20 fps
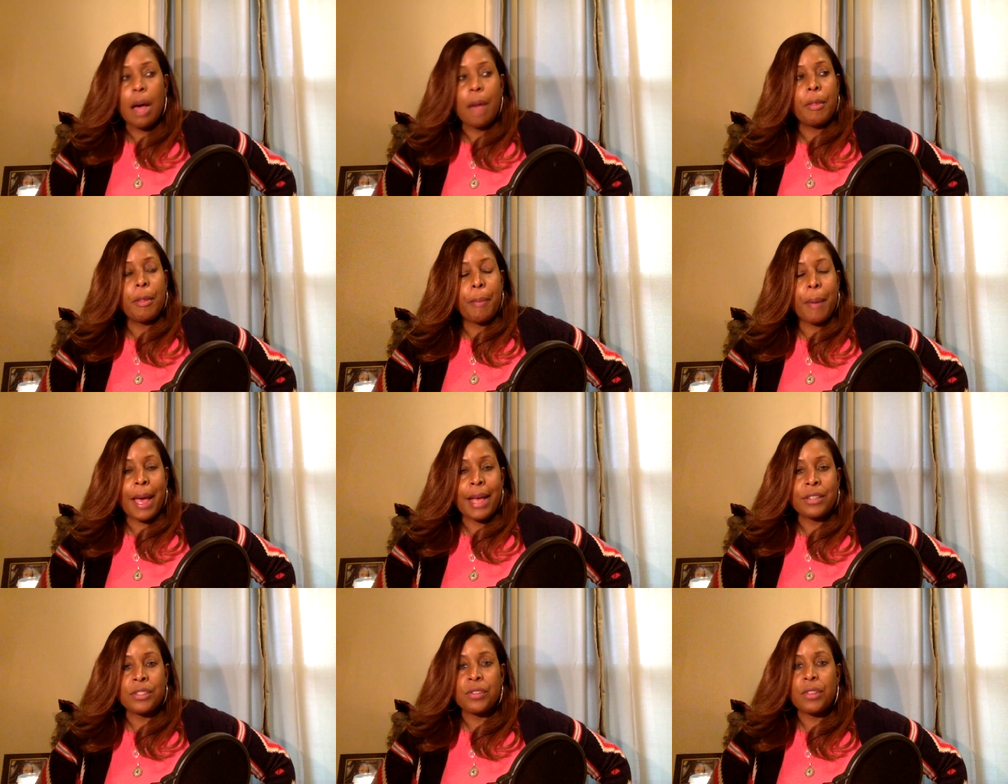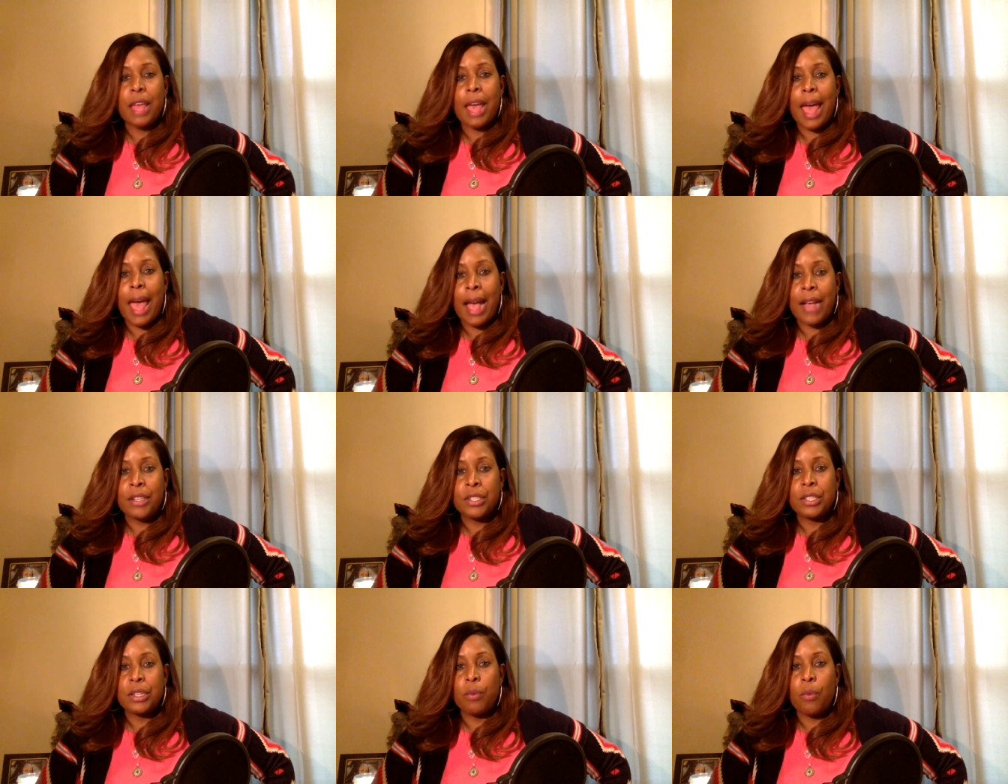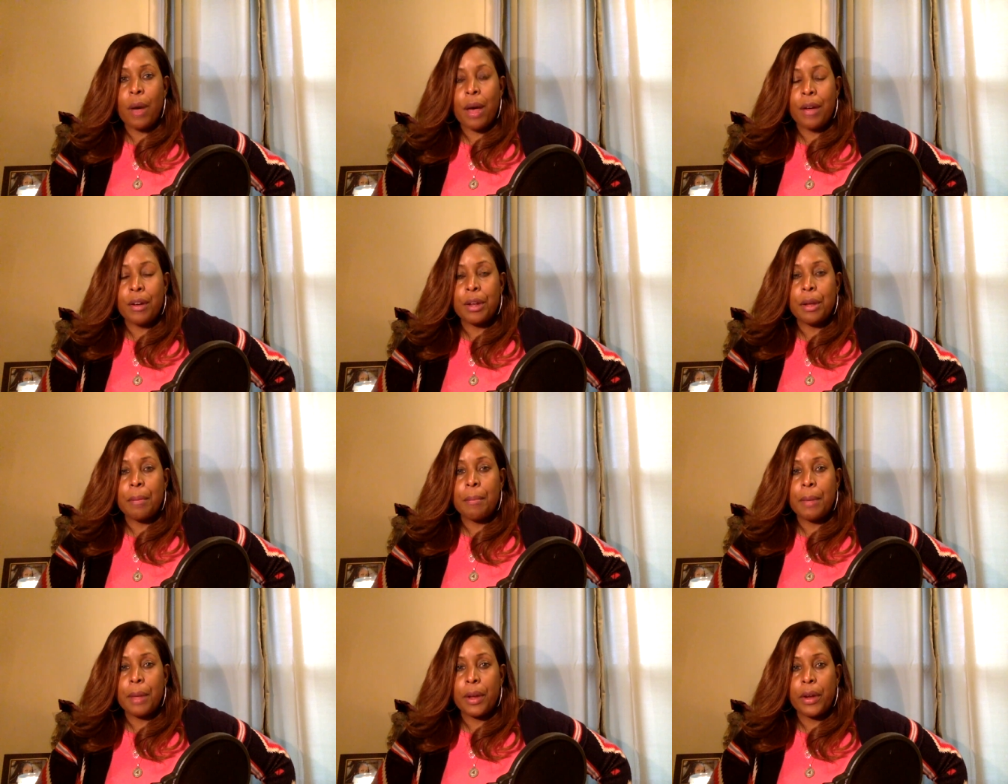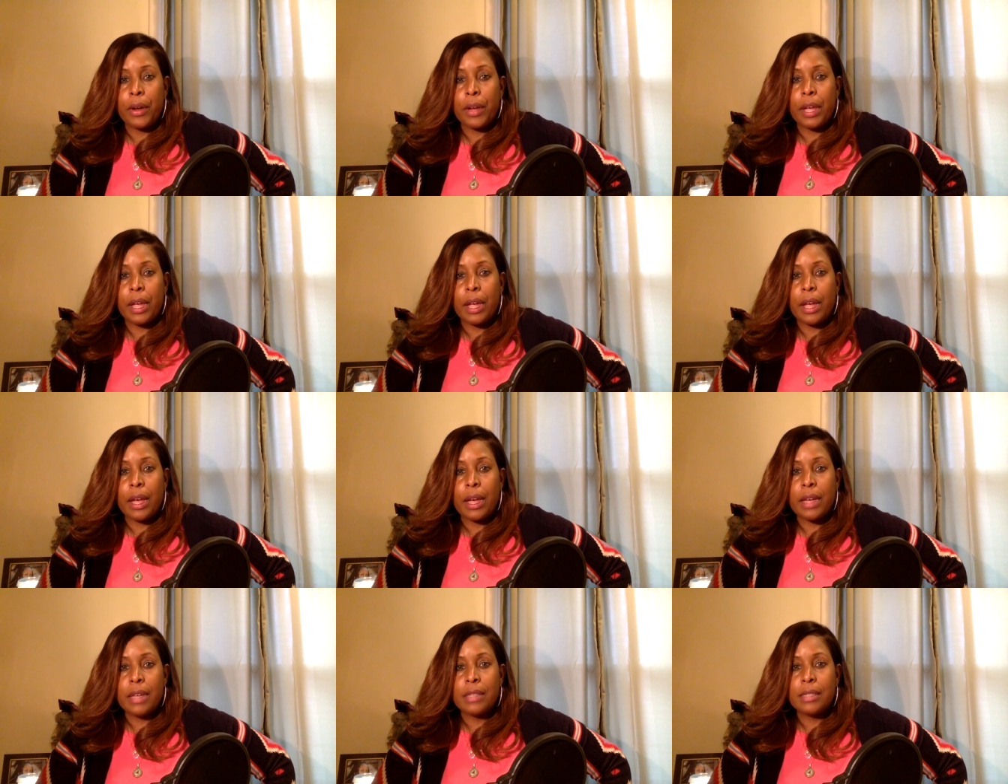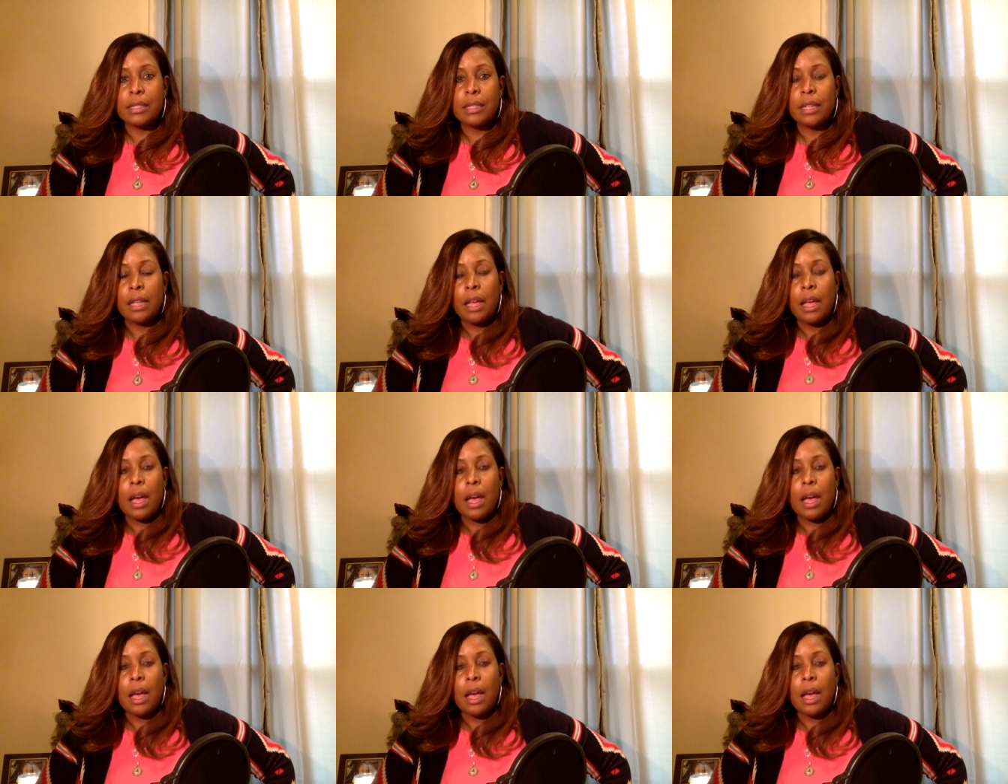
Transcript: the pastor that actually wound up marrying us.